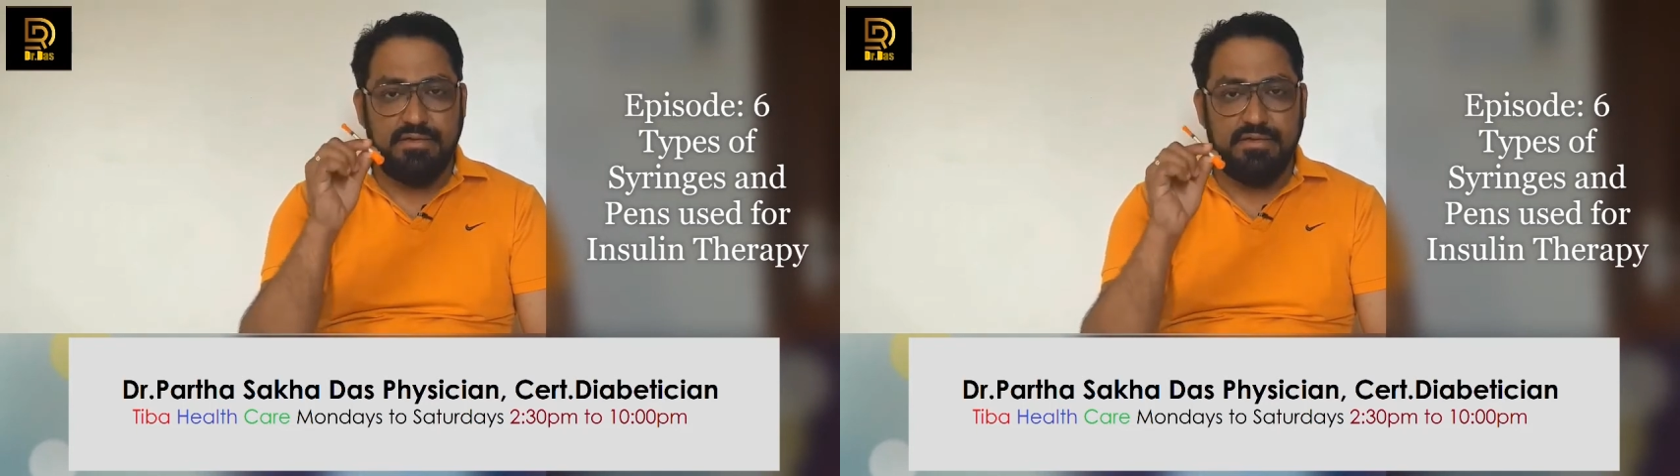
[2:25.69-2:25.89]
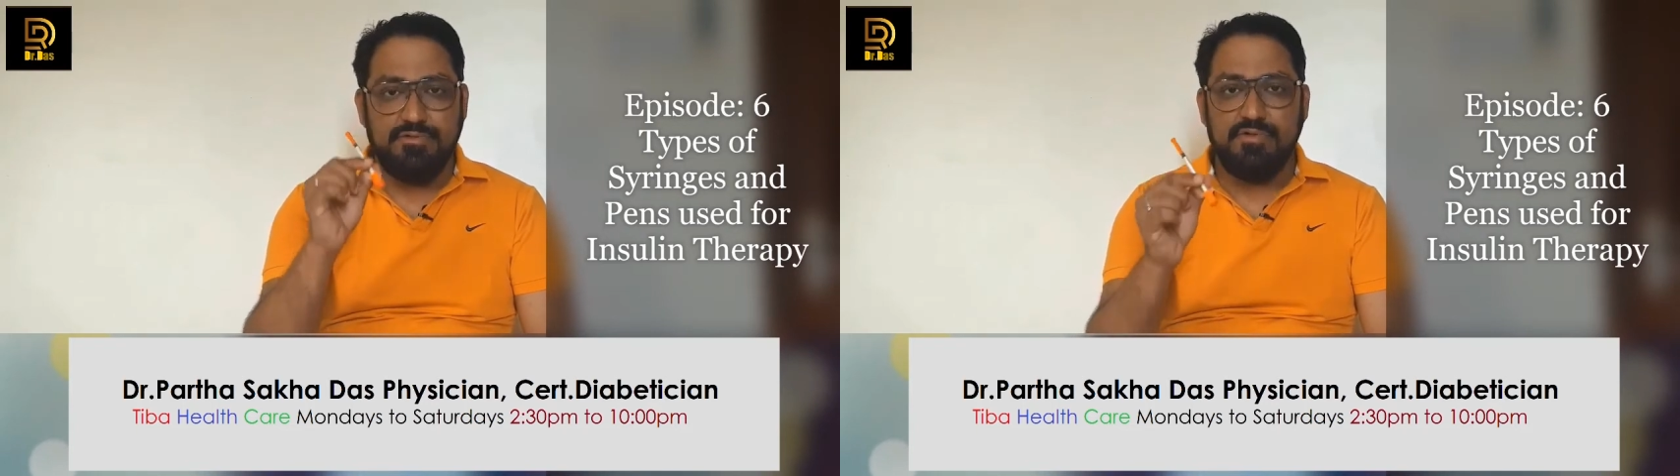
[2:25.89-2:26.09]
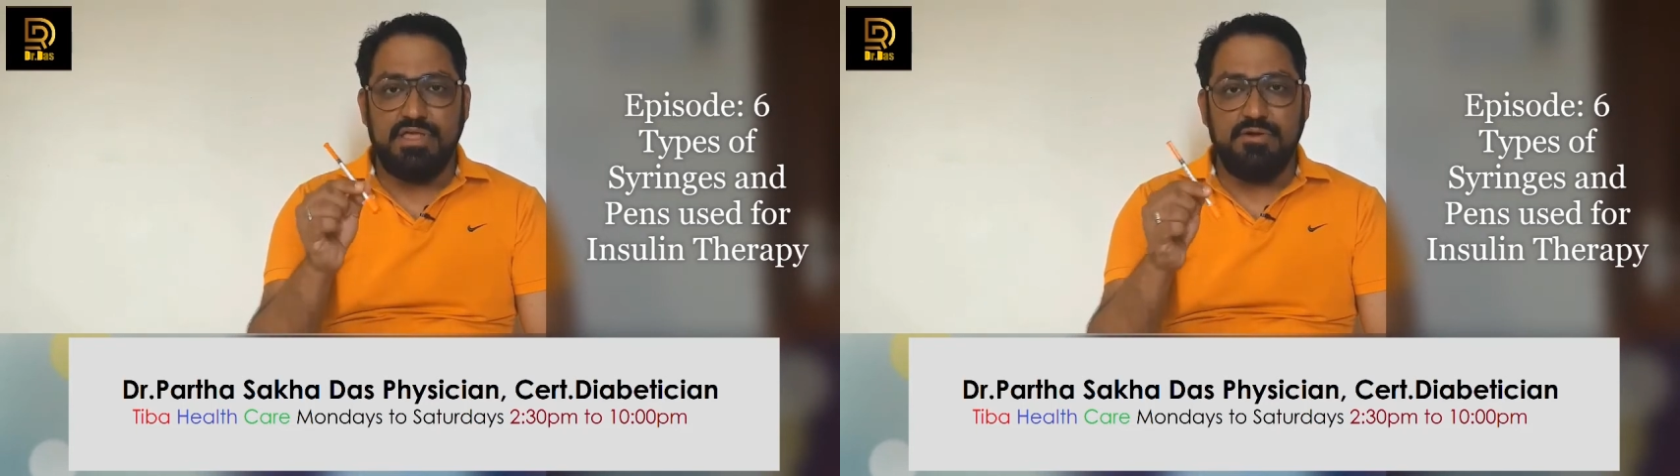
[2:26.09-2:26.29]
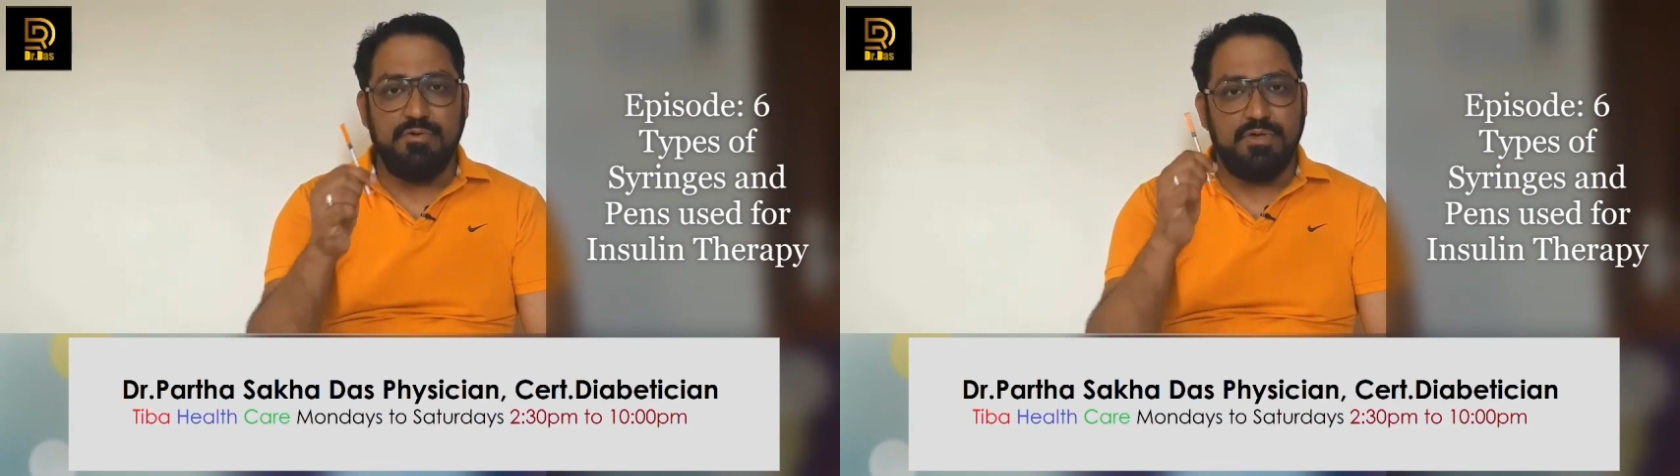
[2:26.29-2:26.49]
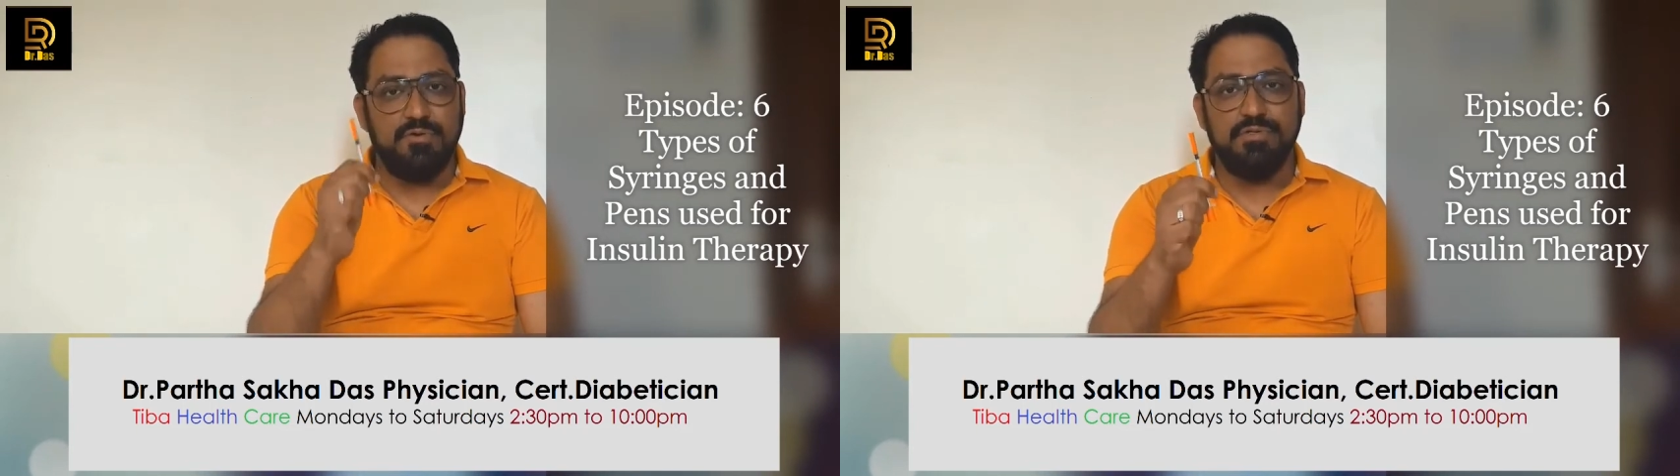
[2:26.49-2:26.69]
usually you
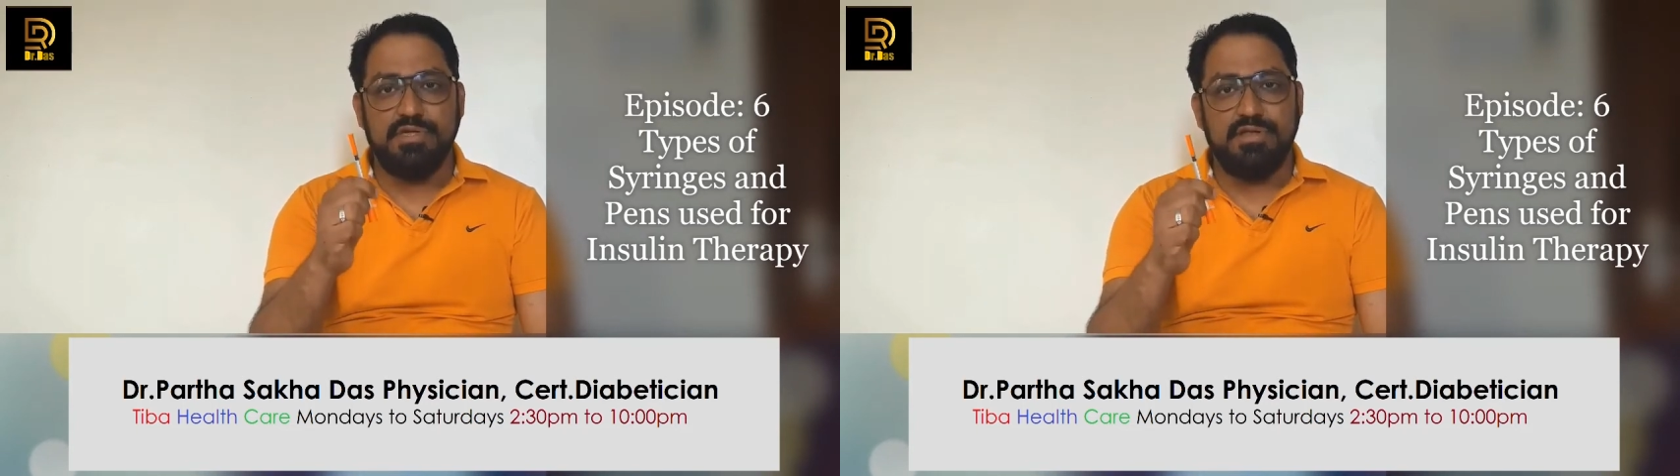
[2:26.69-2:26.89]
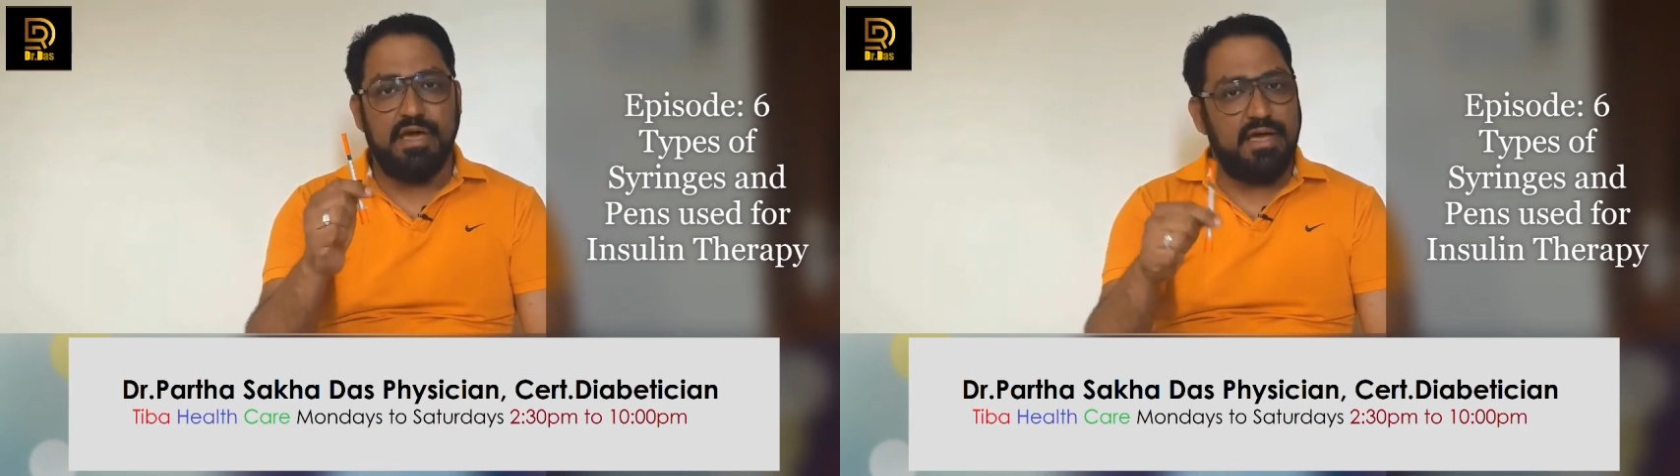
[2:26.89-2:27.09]
use it